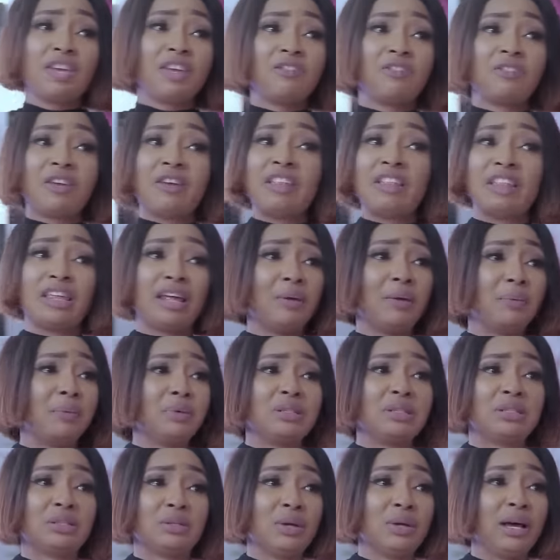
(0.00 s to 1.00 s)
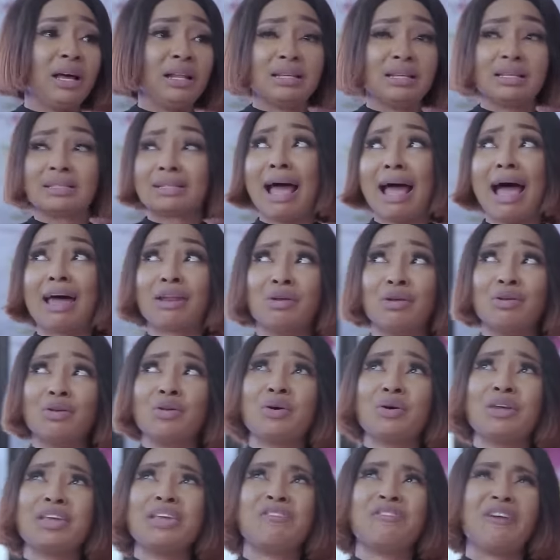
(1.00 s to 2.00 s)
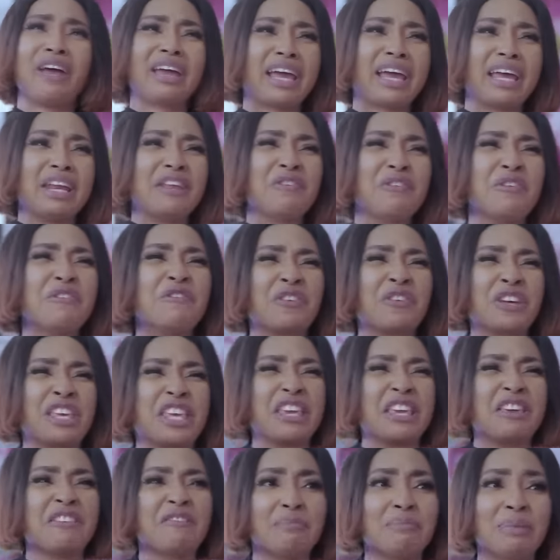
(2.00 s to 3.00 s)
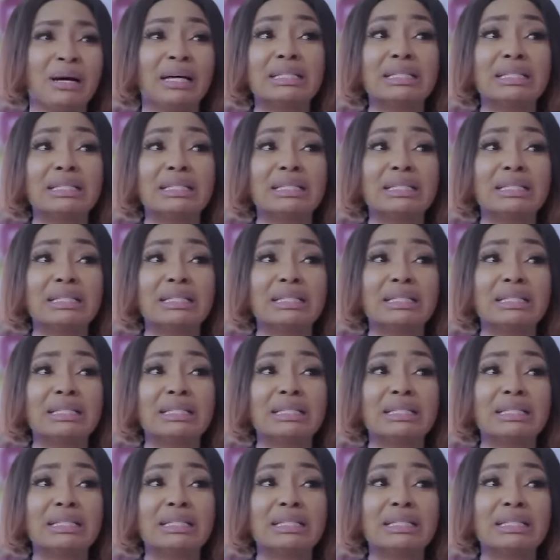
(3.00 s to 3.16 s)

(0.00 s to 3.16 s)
If anything happens to Alice, I don't know if I can even forgive